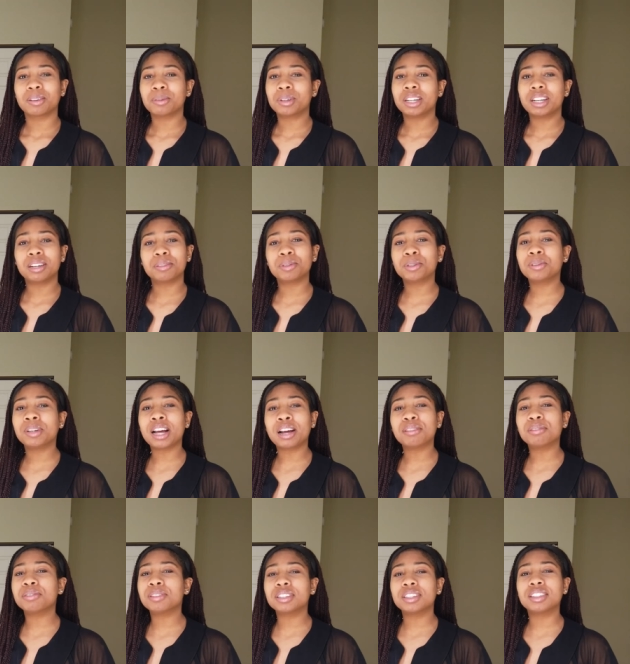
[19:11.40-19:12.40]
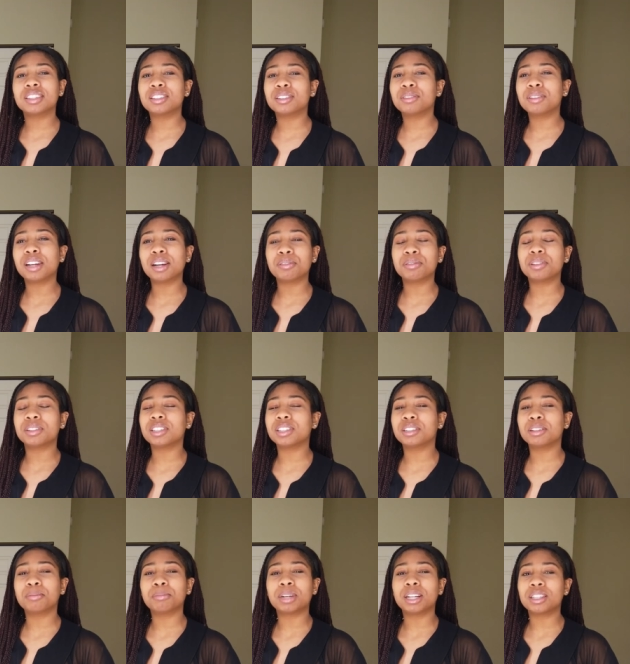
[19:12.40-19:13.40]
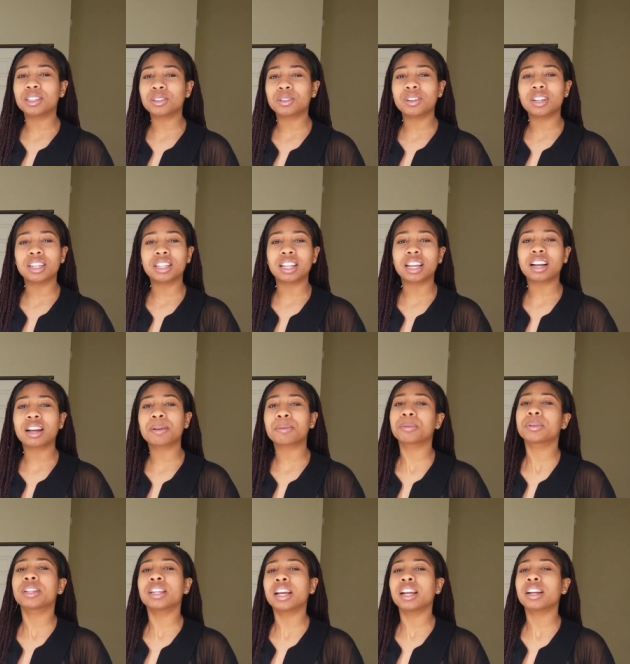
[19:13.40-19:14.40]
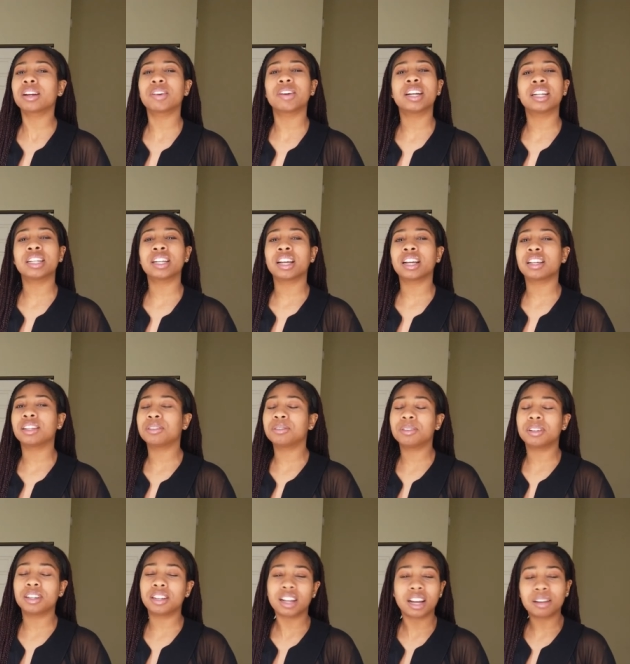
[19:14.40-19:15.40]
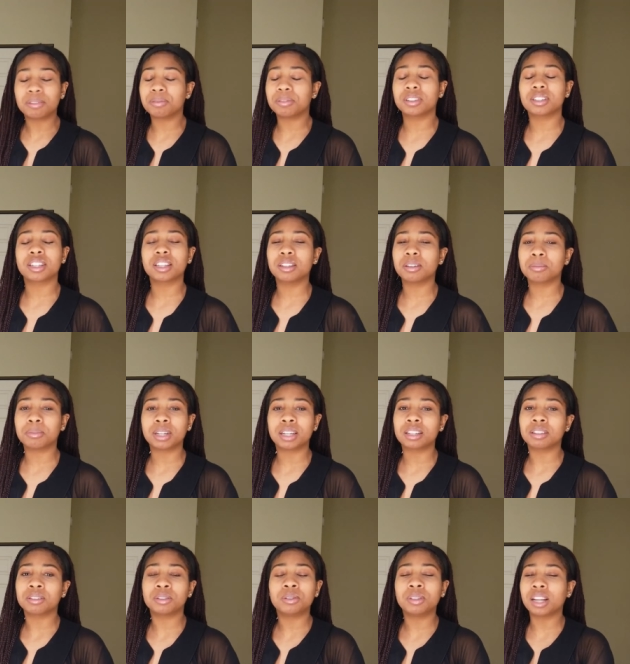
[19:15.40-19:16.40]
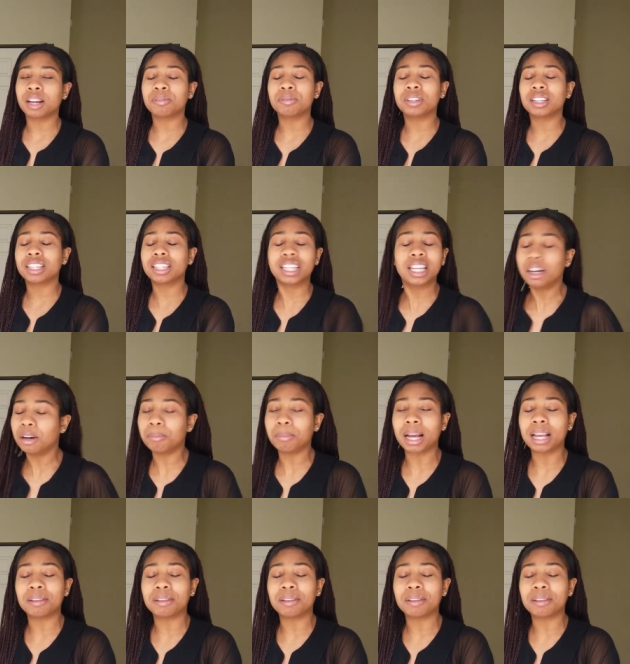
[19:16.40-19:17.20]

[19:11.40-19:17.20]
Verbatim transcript: whatever. You not finna you not finna steal my joy. Like I really had a great night. You not finna kill my you not finna kill